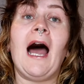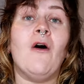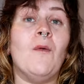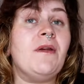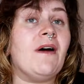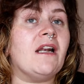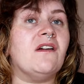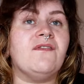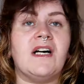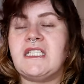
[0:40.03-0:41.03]
I hope you've had
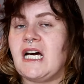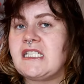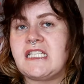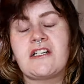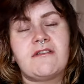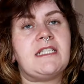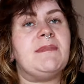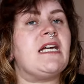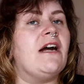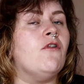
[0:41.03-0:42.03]
a fantastic
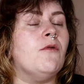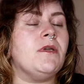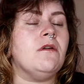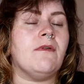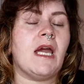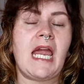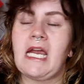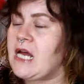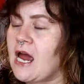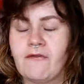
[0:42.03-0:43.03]
Christmas. I hope you've
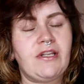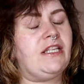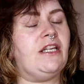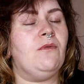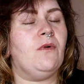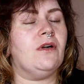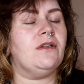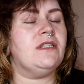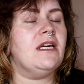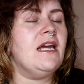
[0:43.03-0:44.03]
ate everything that you
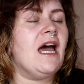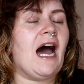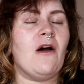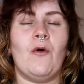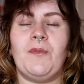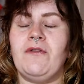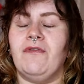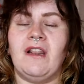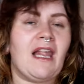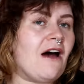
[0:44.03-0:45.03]
want. I hope
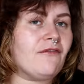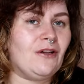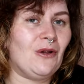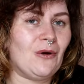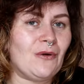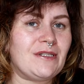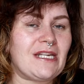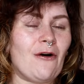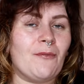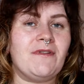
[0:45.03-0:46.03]
you've laughed
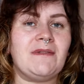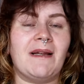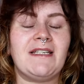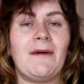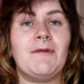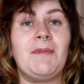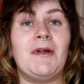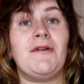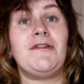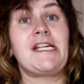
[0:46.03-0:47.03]
loads. I hope you've spent time with
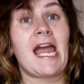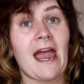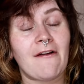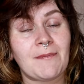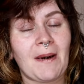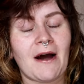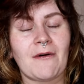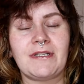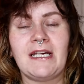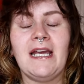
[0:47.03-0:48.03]
people who you care
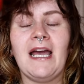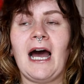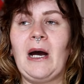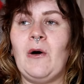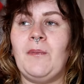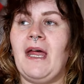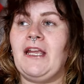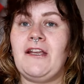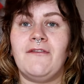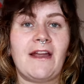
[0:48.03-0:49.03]
about. I hope
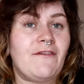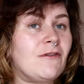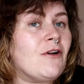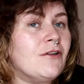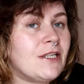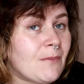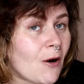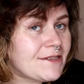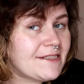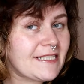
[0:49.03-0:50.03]
that you've, if you've gone to the
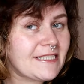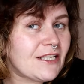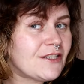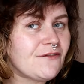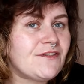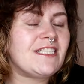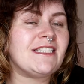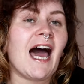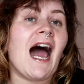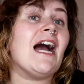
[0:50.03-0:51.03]
Boxing Day sales, you've
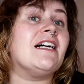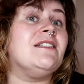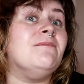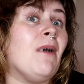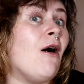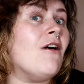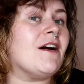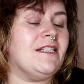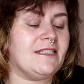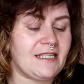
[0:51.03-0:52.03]
snagged some
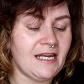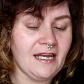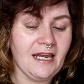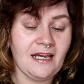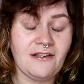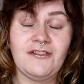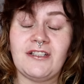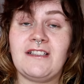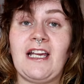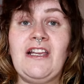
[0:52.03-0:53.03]
bargains, and
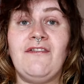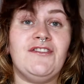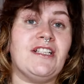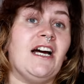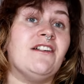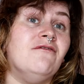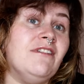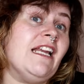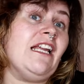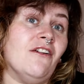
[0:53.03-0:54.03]
just that you've just had a
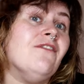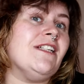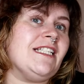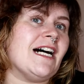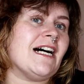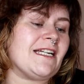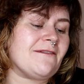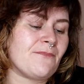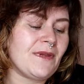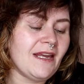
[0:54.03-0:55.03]
really lovely
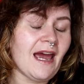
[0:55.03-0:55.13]
time.